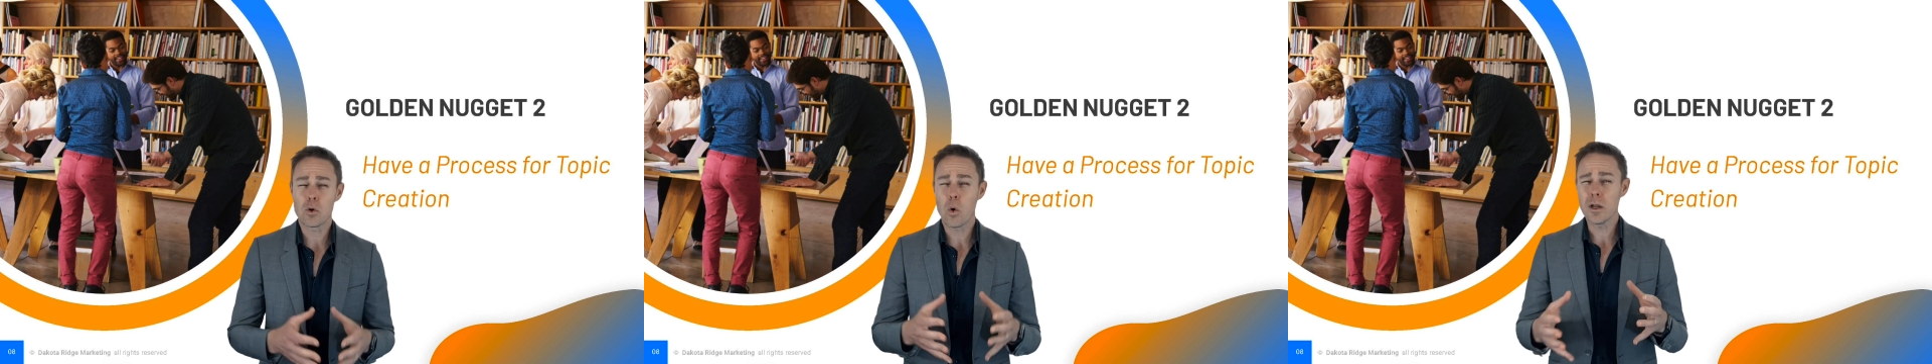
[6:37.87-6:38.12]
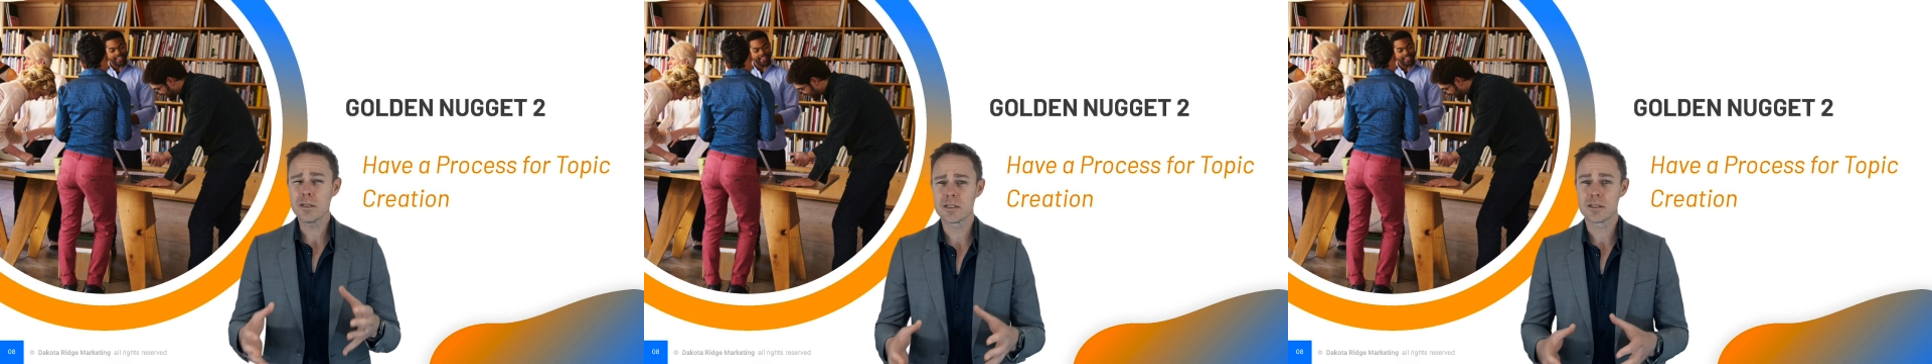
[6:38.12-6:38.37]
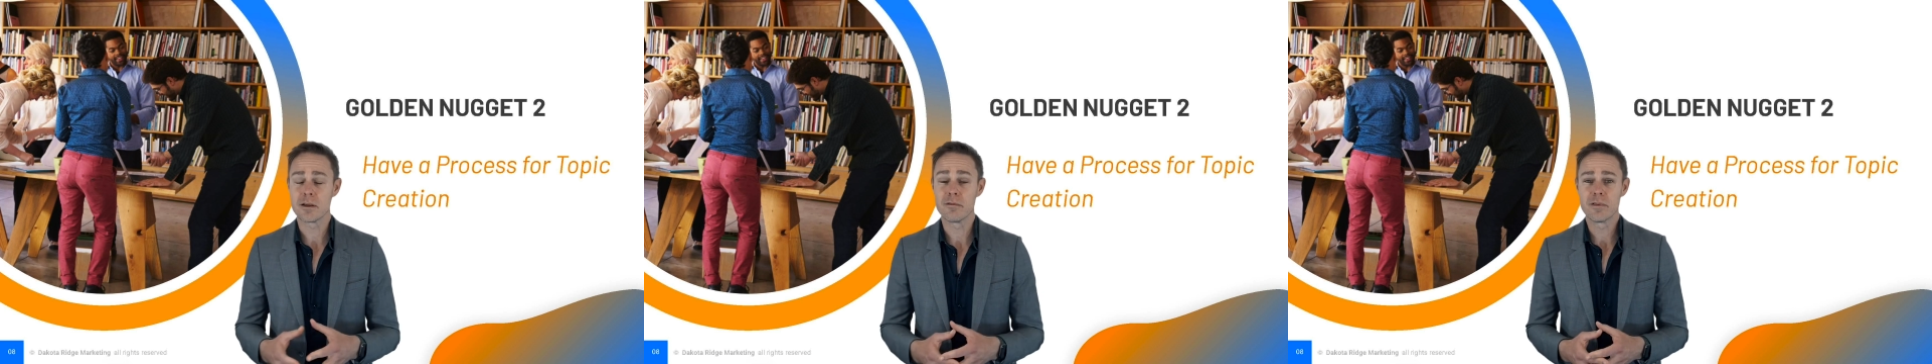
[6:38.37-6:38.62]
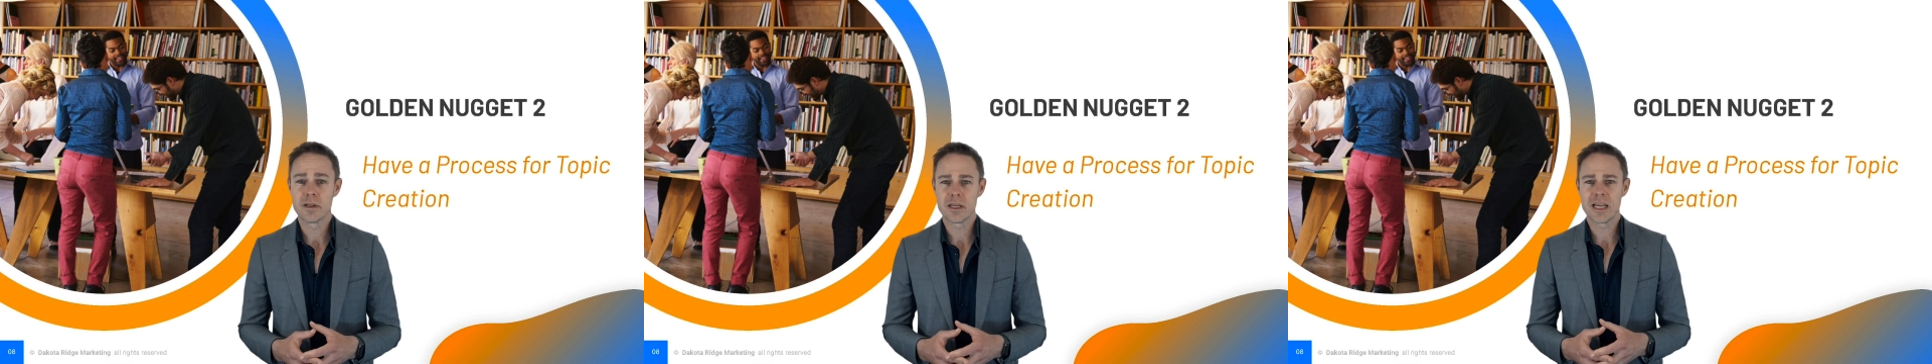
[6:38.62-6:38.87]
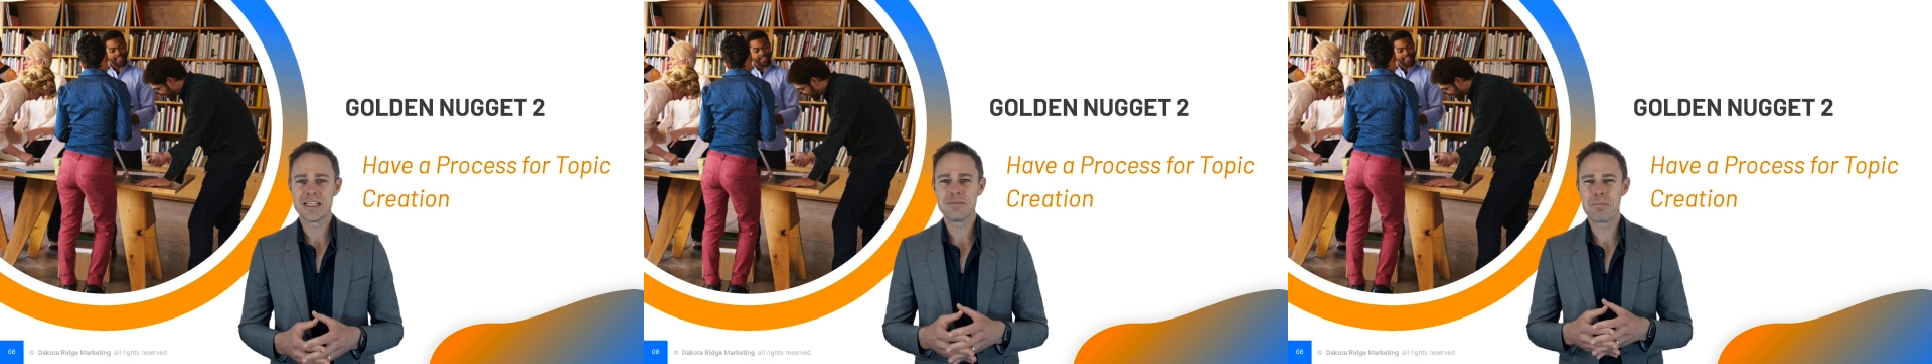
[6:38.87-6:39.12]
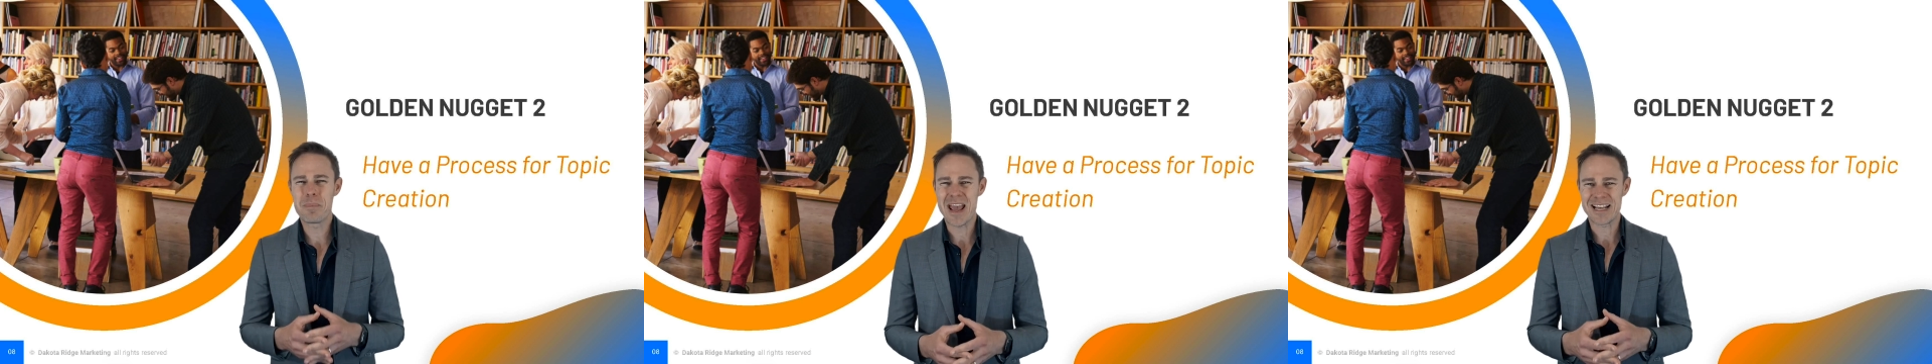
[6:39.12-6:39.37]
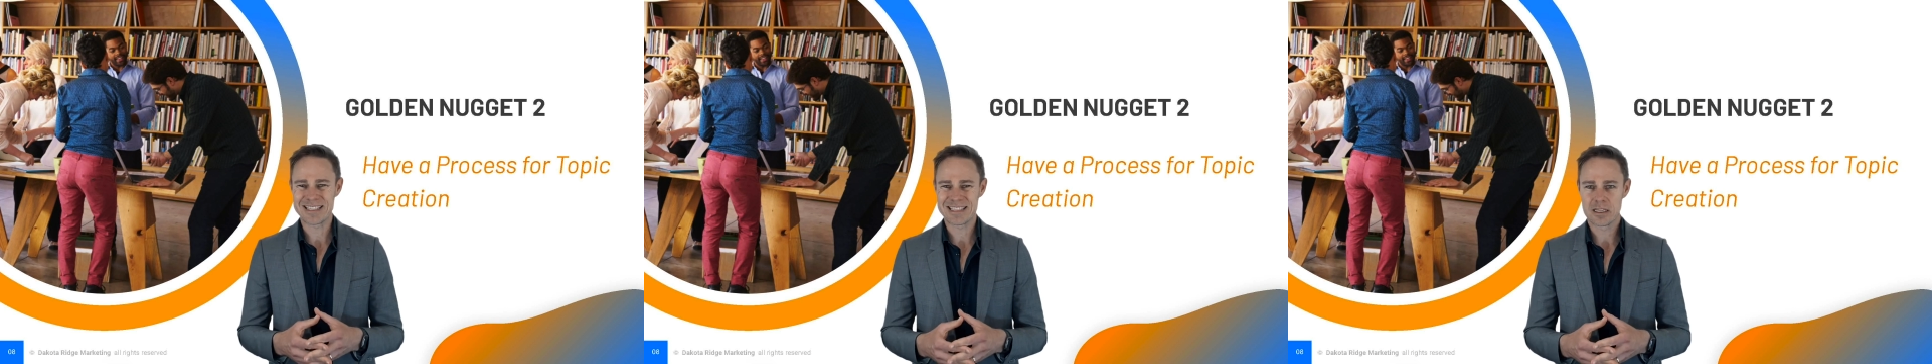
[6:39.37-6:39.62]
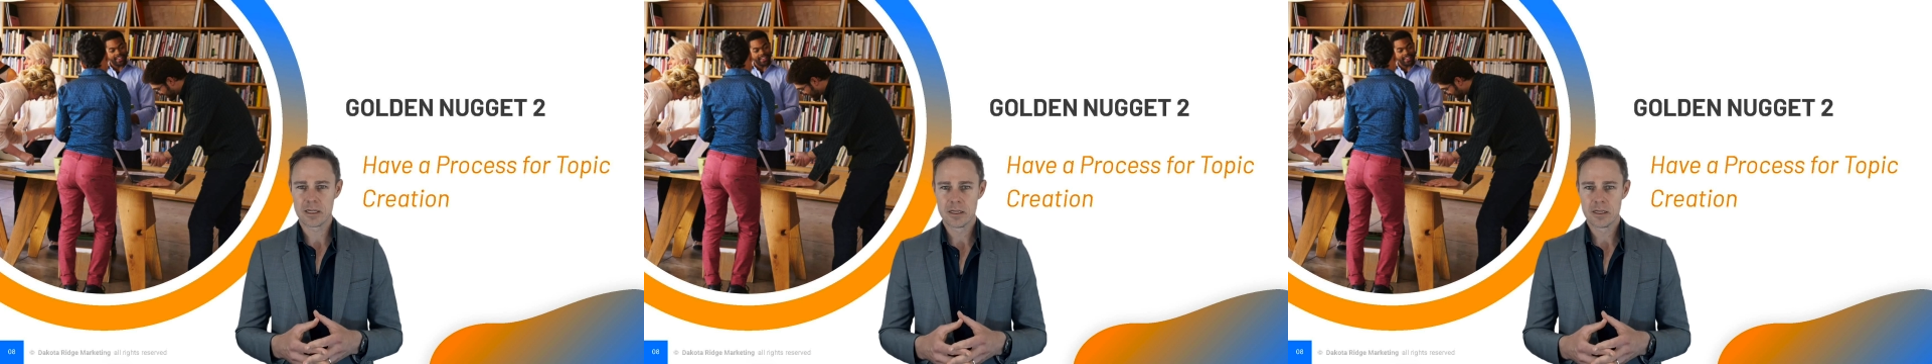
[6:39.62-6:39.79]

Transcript: quantitative is best.